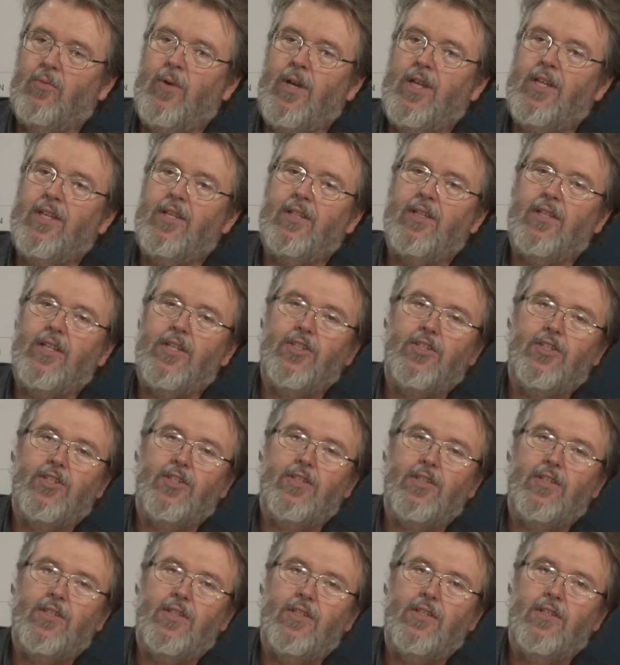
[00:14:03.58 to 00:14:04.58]
The
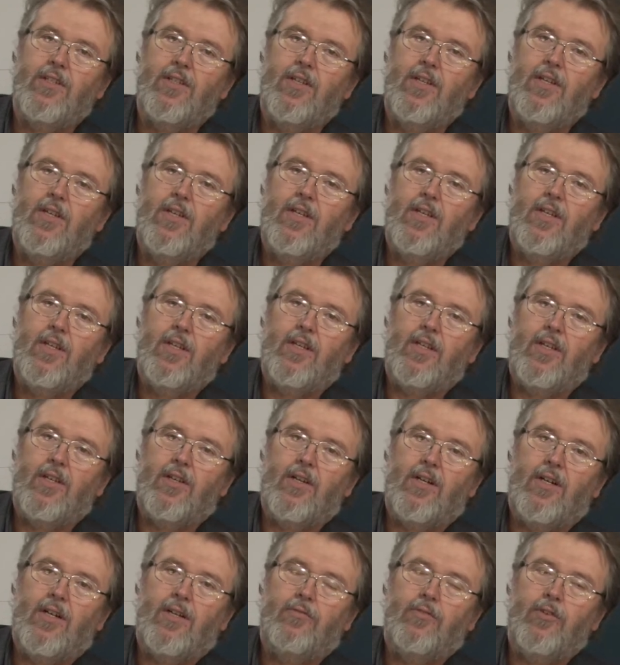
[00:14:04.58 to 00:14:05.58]
regulation
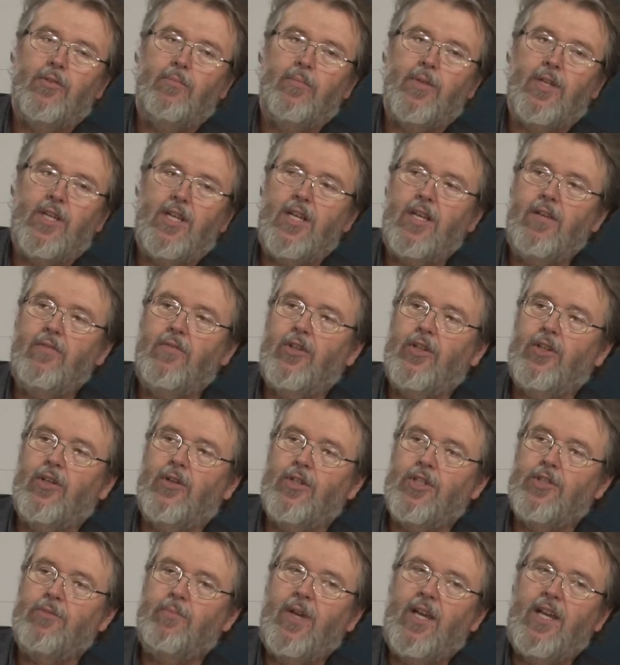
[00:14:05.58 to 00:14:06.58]
can often be, even
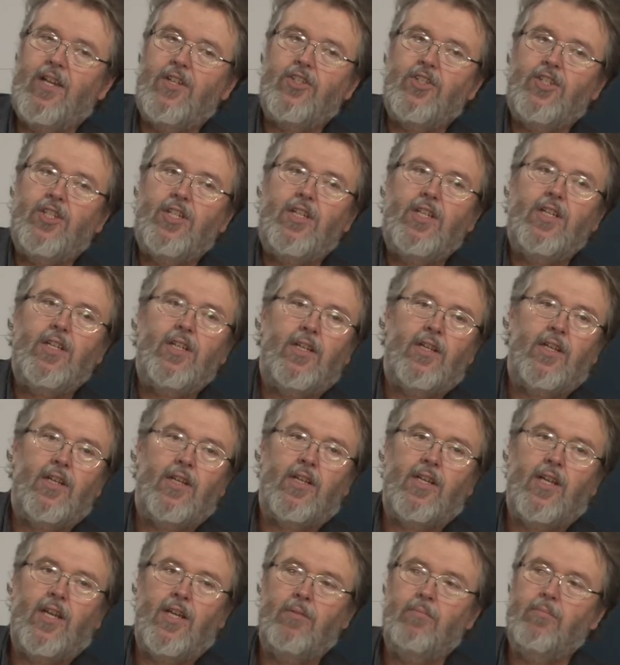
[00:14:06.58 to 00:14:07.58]
though it's patchy,
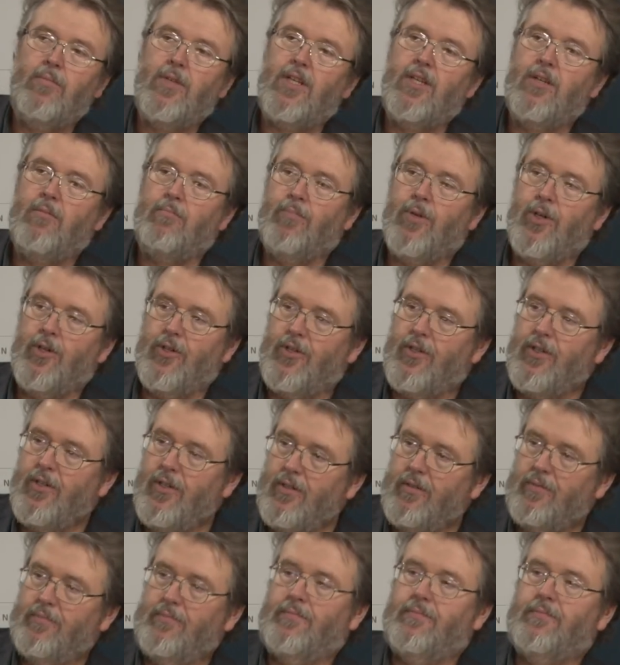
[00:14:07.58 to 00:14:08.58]
it can be a
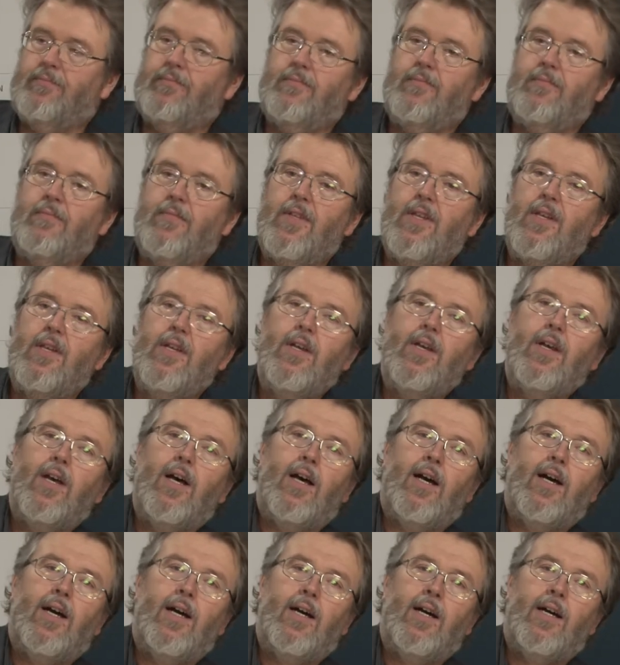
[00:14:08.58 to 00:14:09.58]
burden.
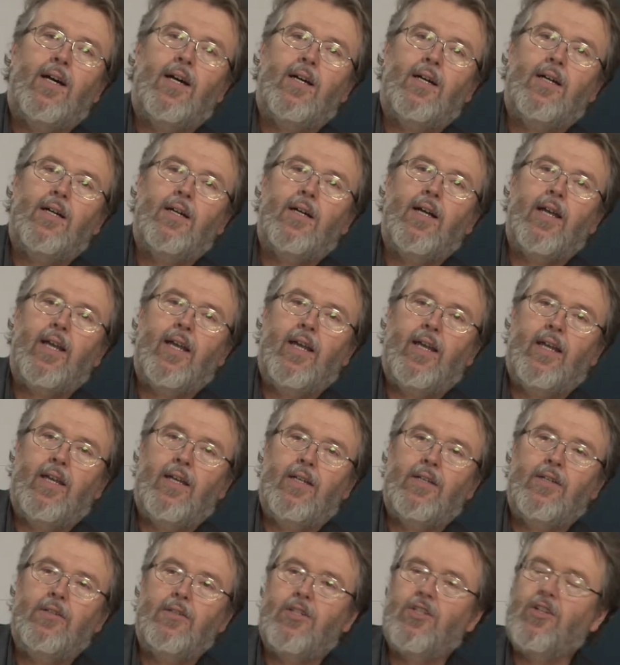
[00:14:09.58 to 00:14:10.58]
Uh,
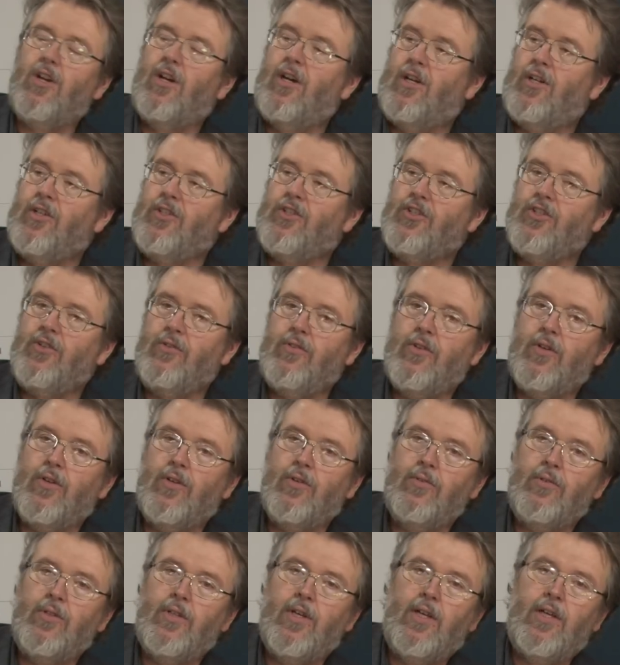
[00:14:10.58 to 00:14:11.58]
and also,
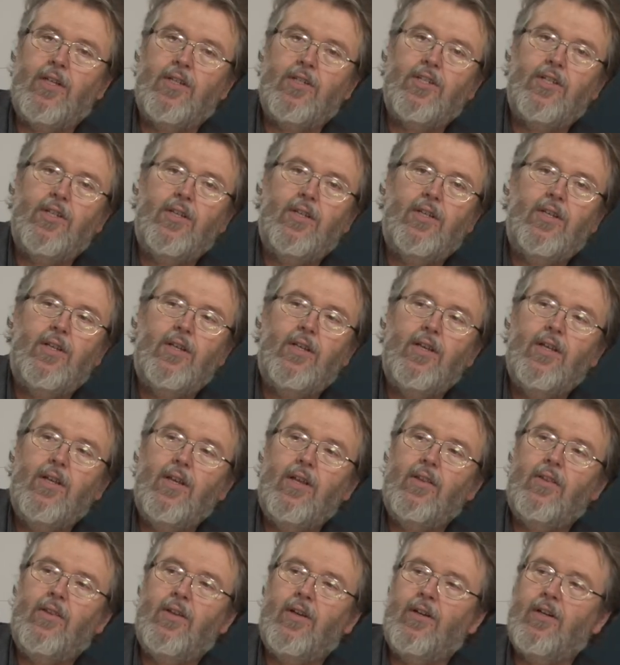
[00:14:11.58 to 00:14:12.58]
though, that
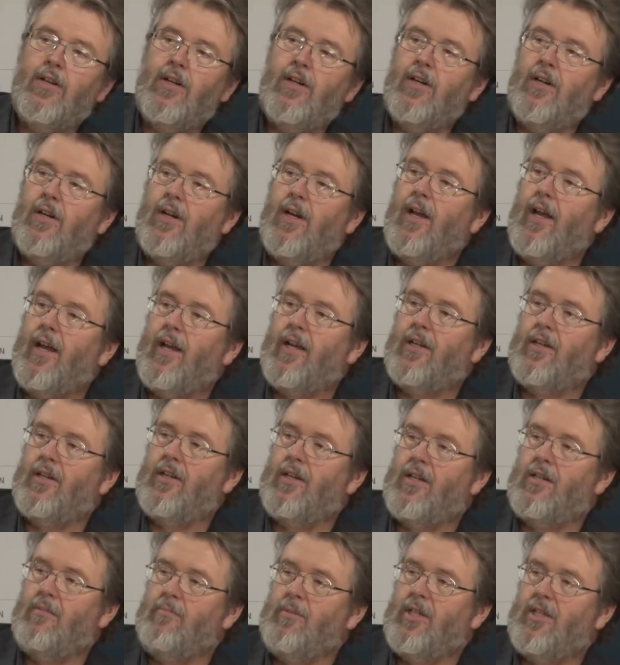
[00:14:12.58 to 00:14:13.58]
there are
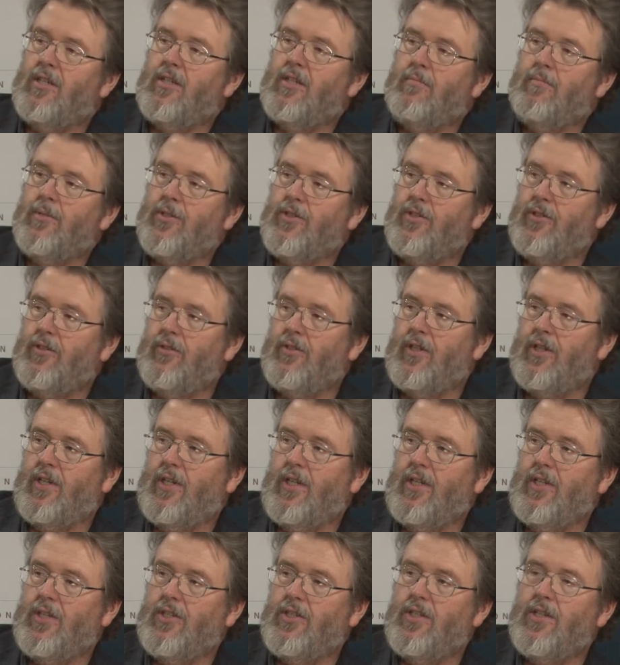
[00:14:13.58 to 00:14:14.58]
economic
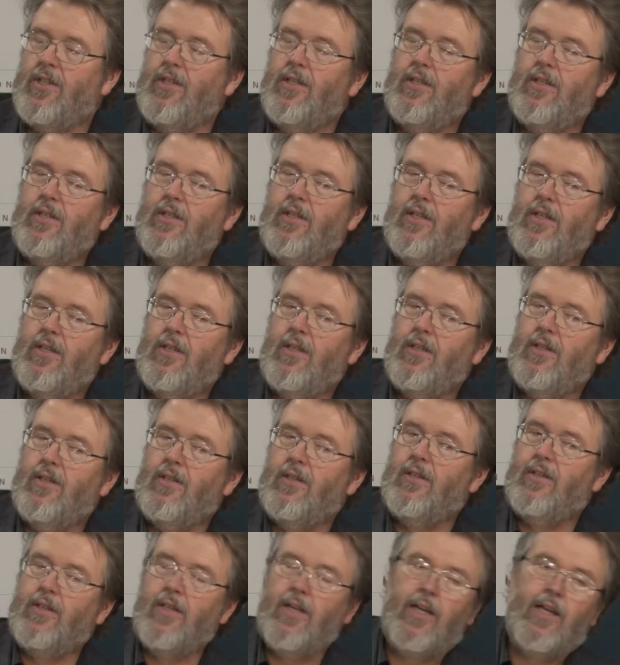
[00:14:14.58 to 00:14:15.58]
opportunities
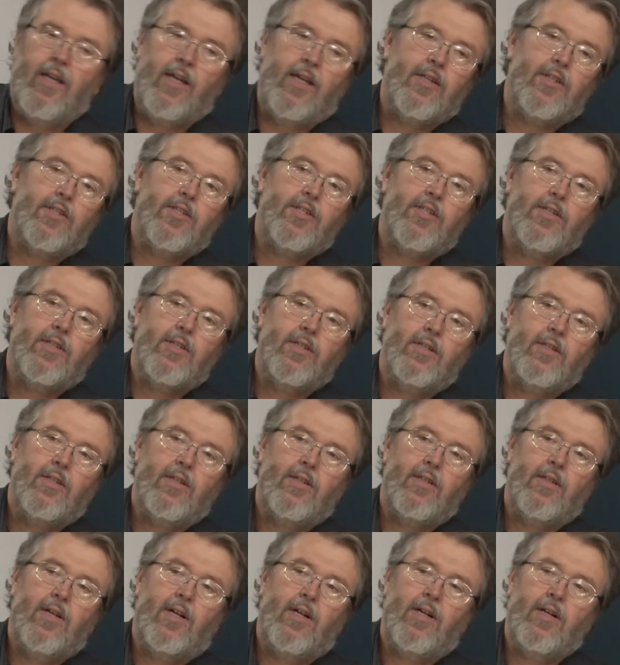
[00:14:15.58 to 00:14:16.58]
that
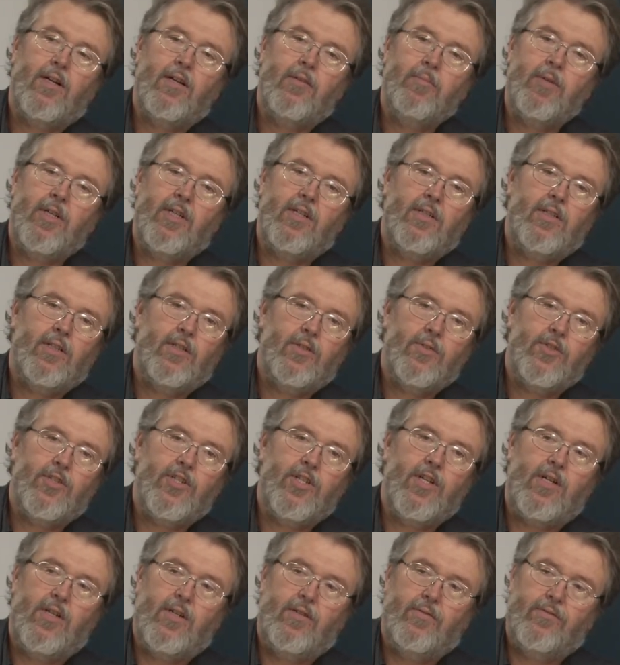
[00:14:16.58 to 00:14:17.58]
are a bit
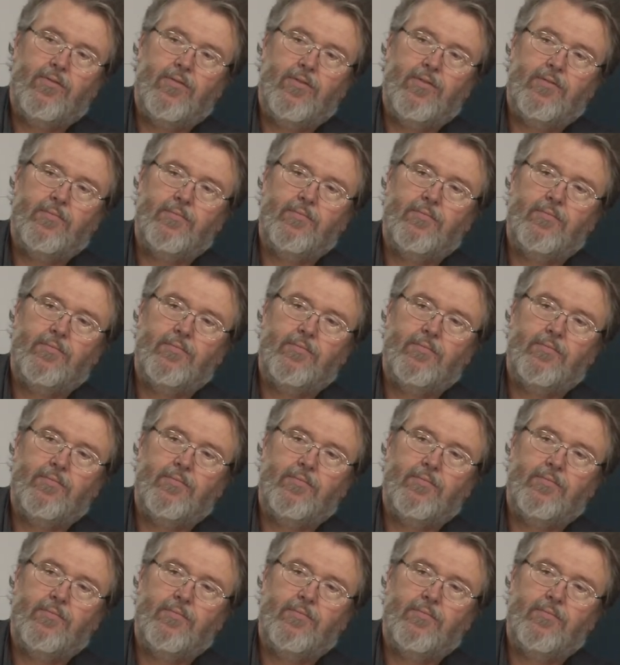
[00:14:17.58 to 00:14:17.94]
closed off,